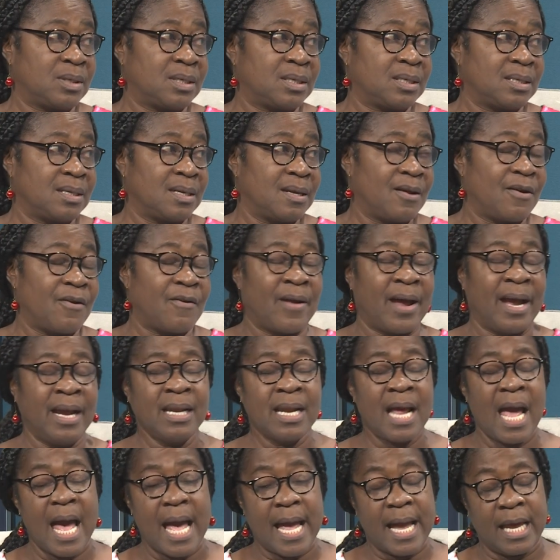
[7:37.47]
Oh, wow.
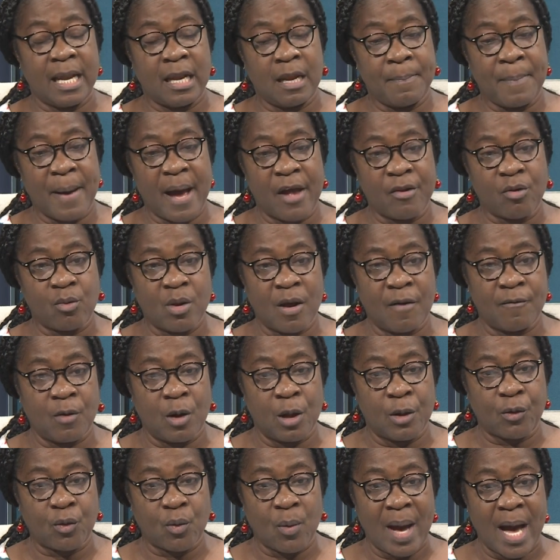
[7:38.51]
Right? In the past, we have
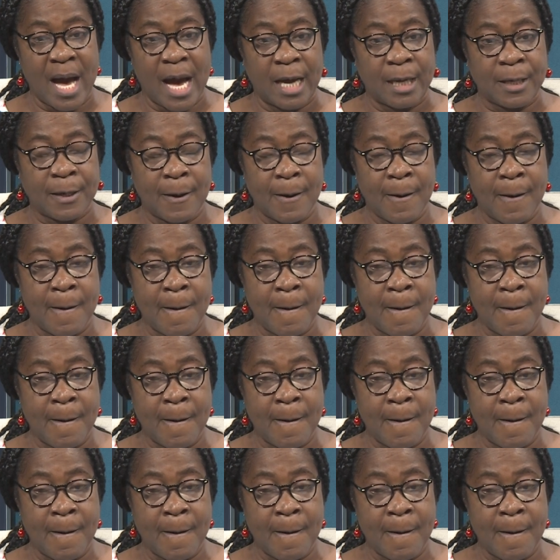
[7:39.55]
also had